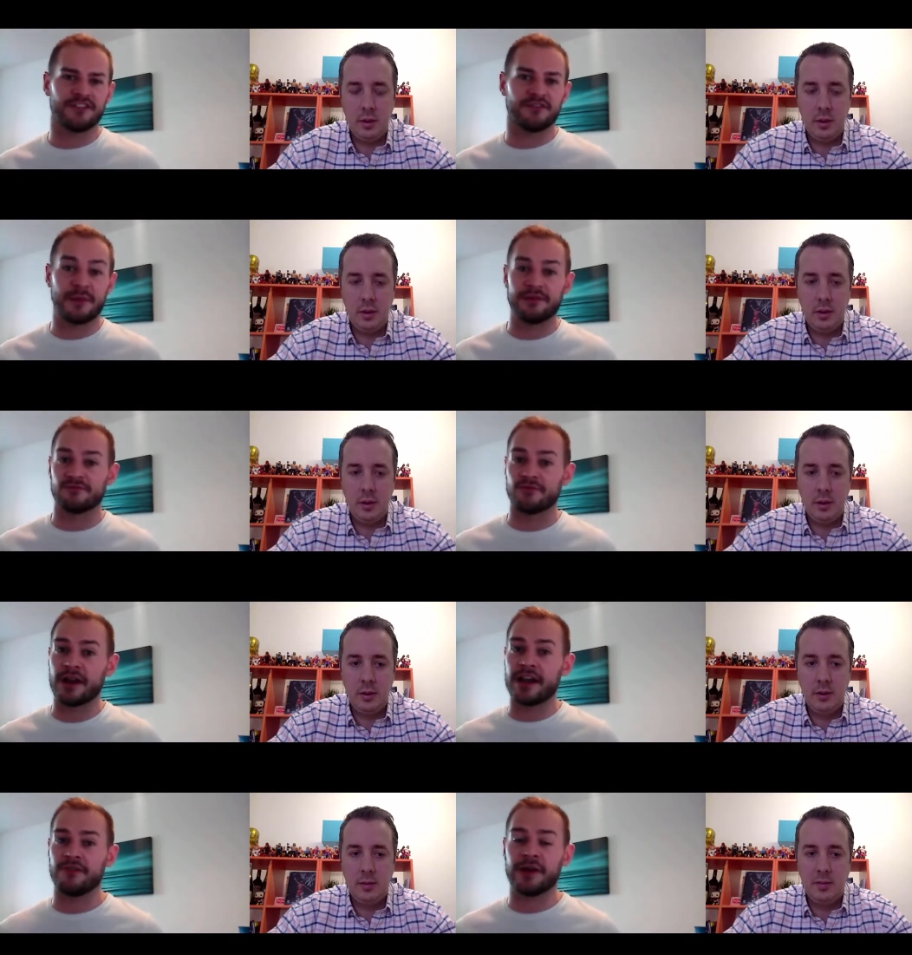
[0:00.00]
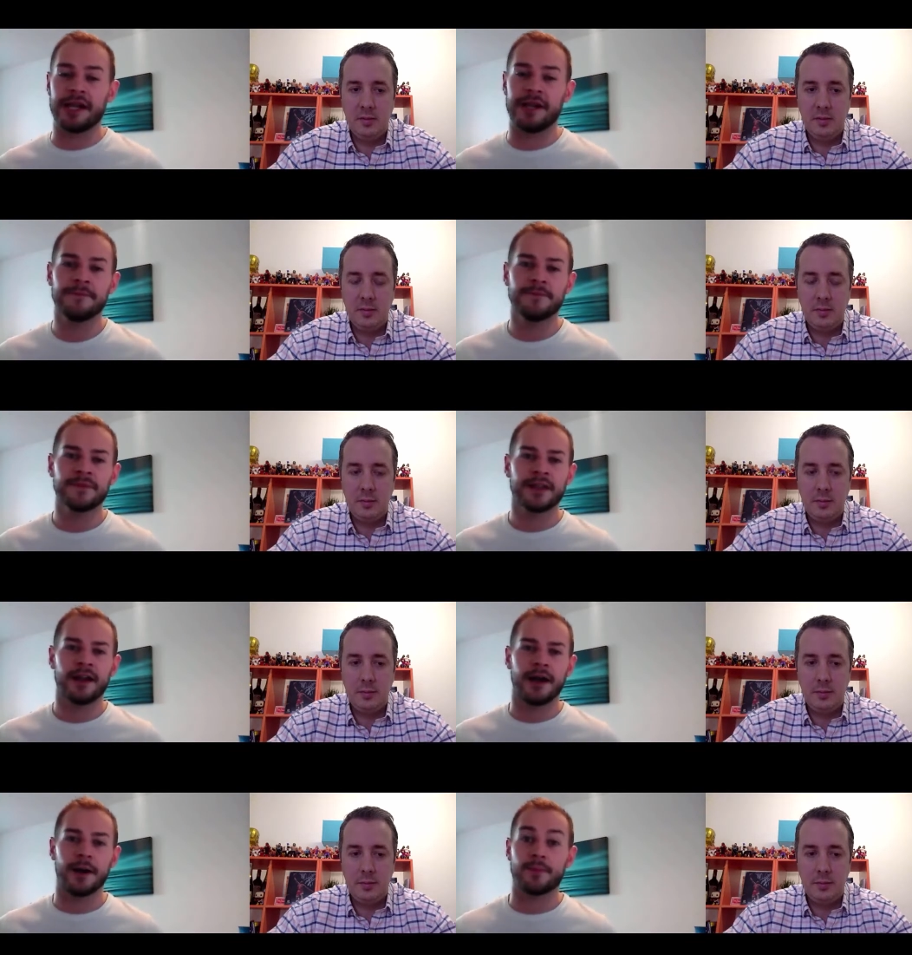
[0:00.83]
Speaker 1: been really, really
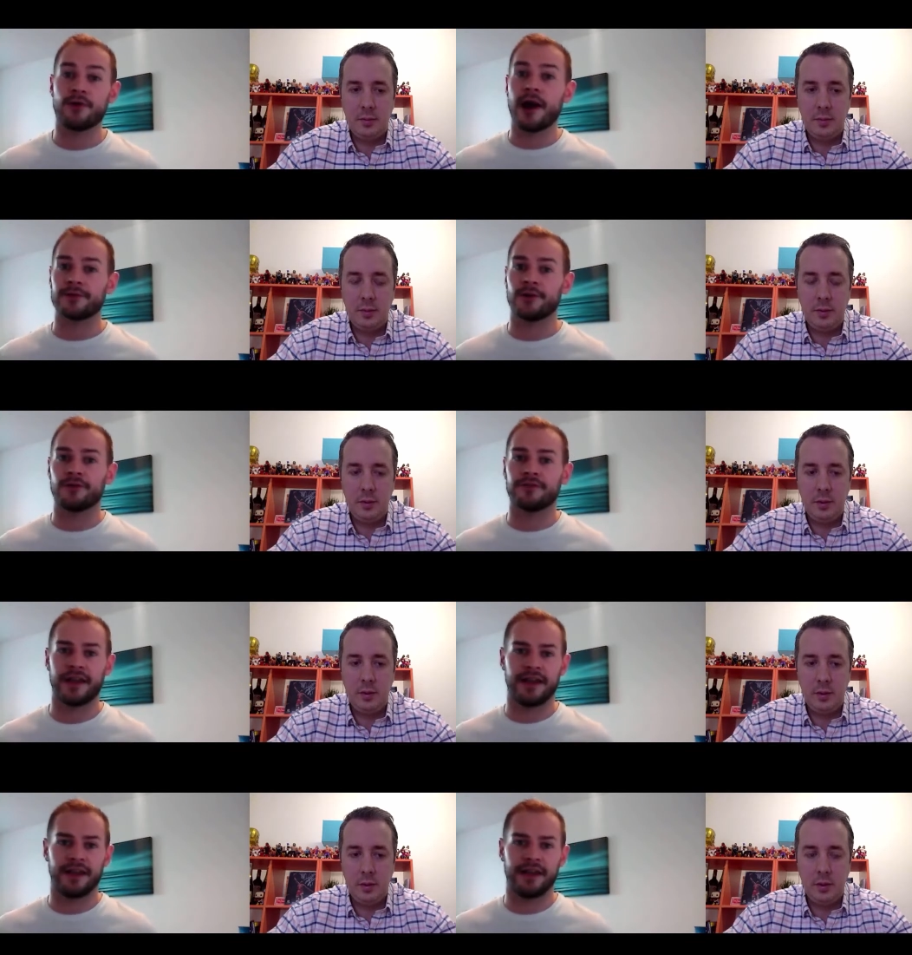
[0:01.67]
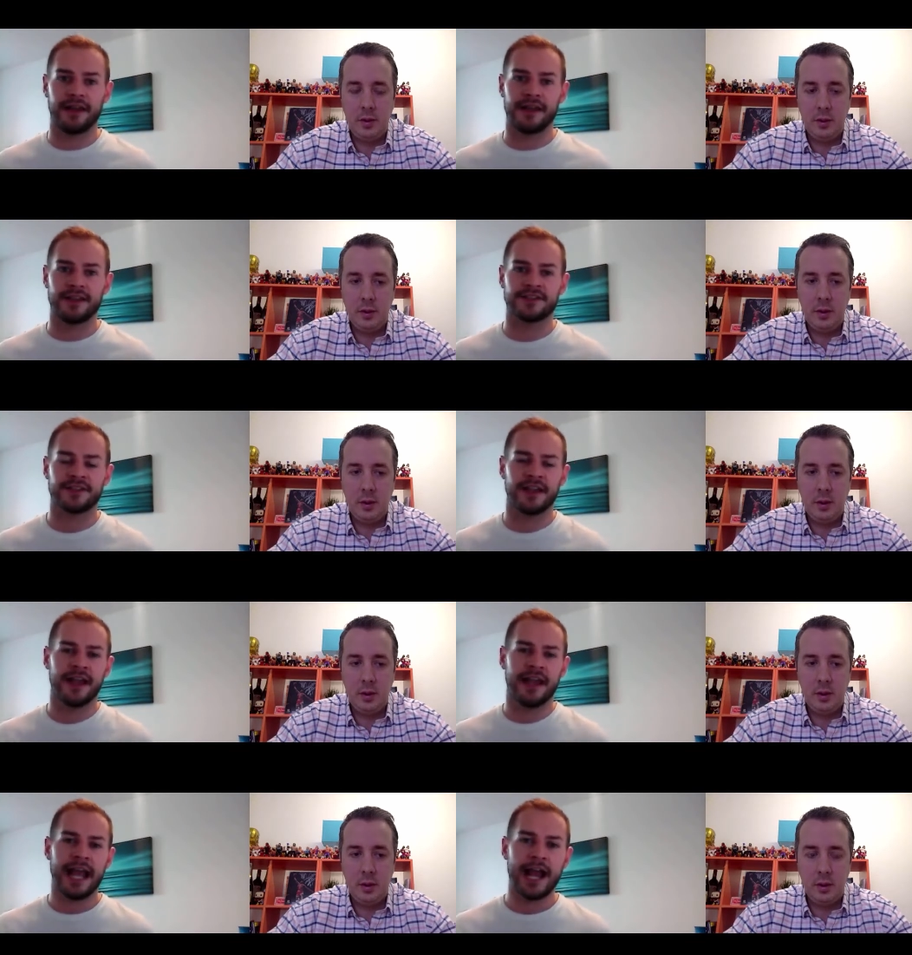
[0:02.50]
Uh, proud of is
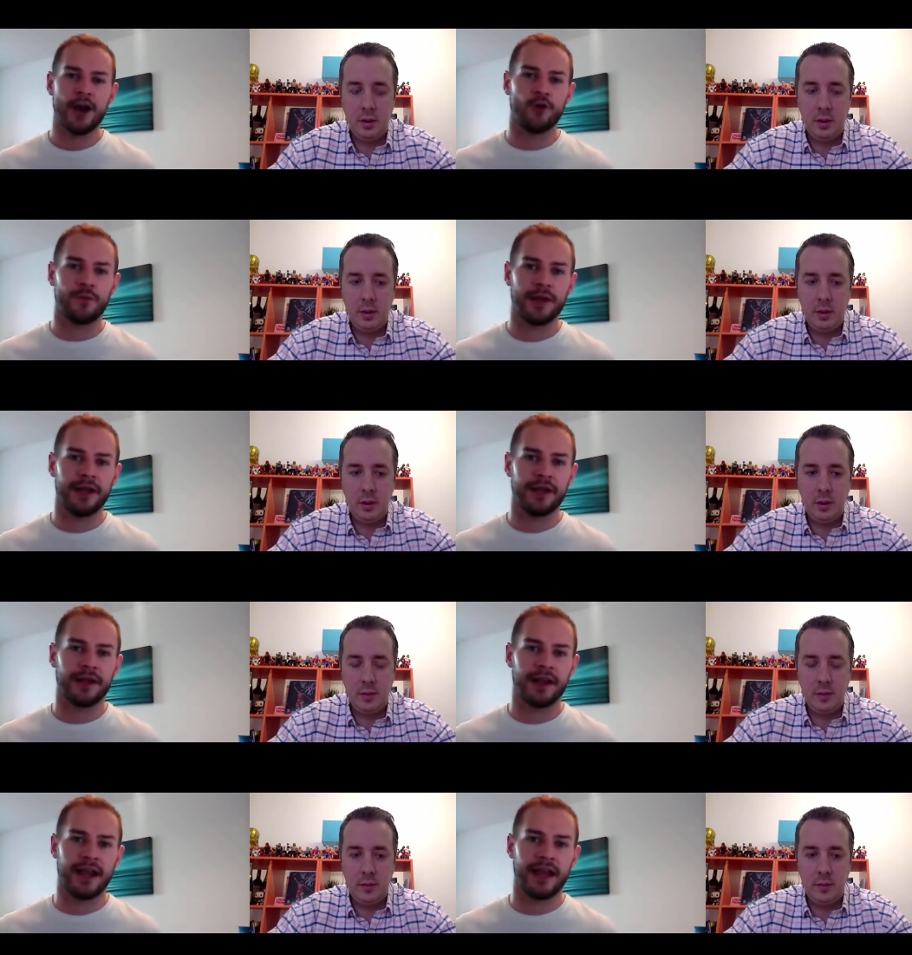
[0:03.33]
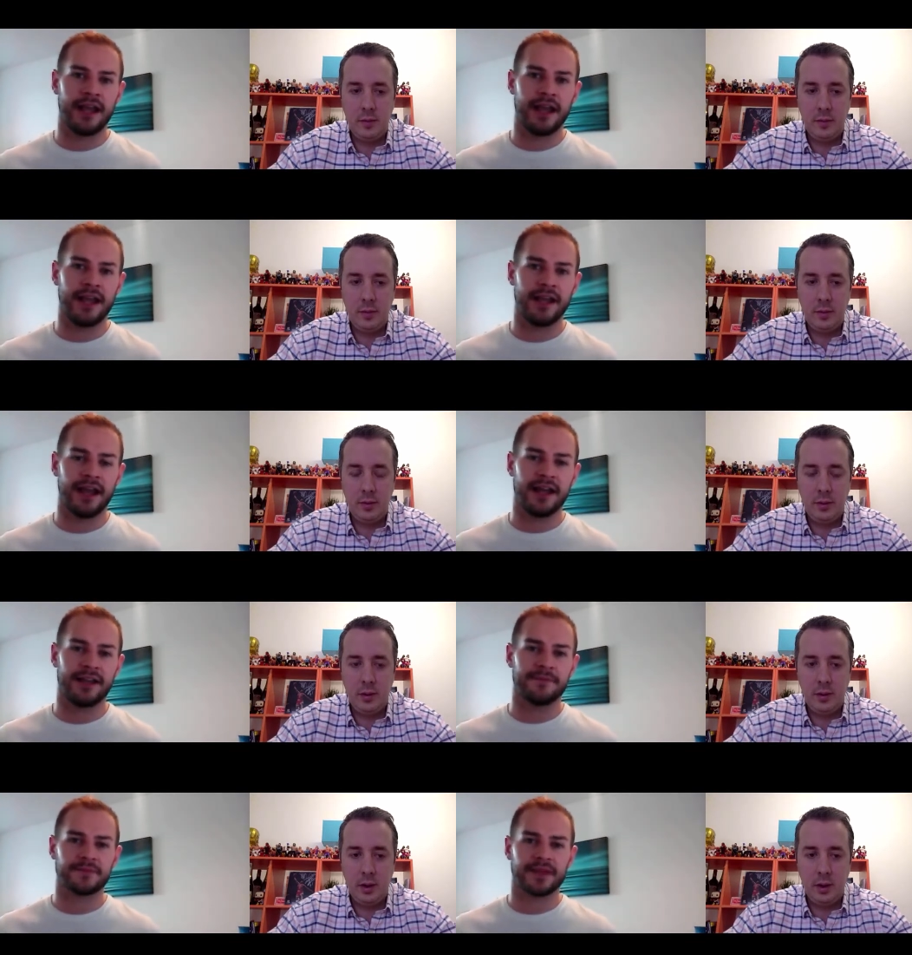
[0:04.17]
helping a,
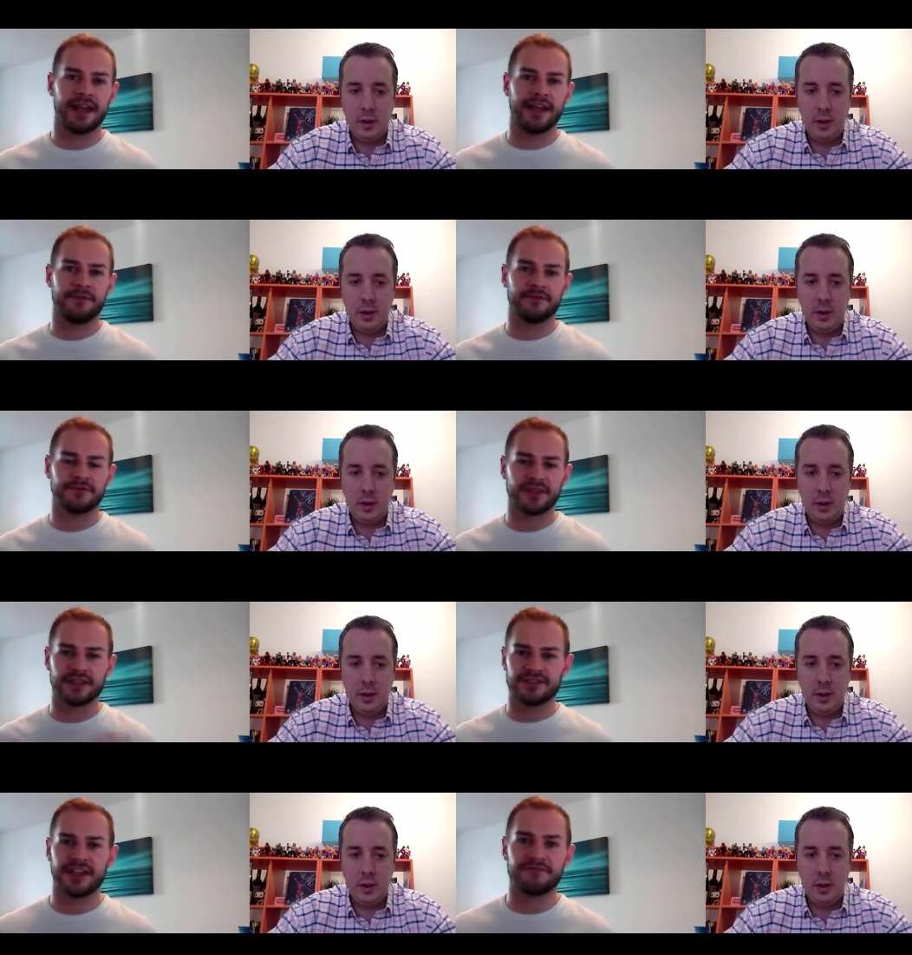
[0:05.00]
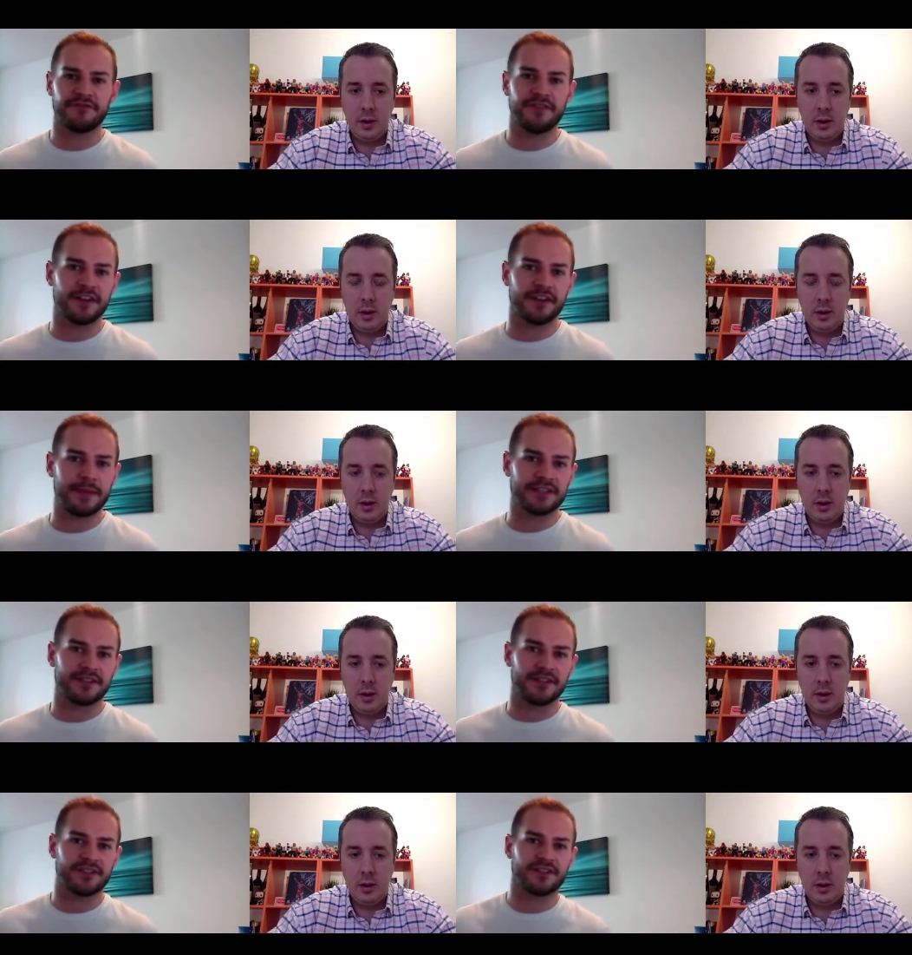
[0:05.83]
a, a seven-figure
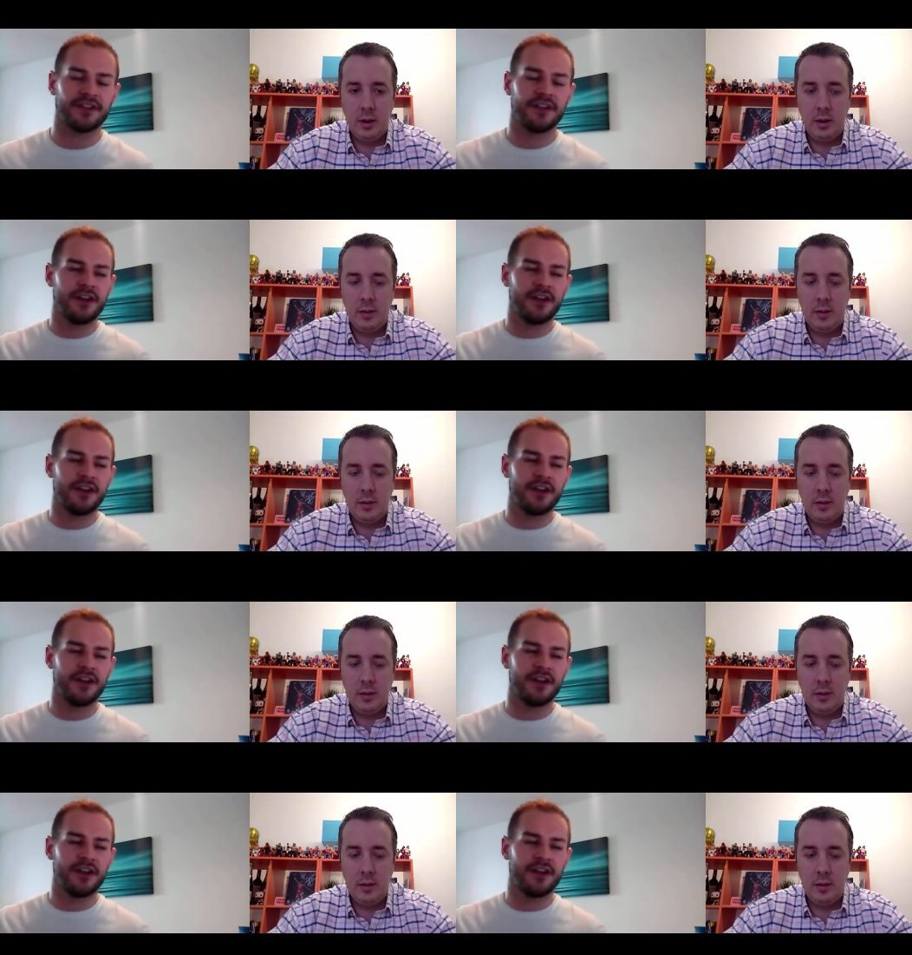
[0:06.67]
business.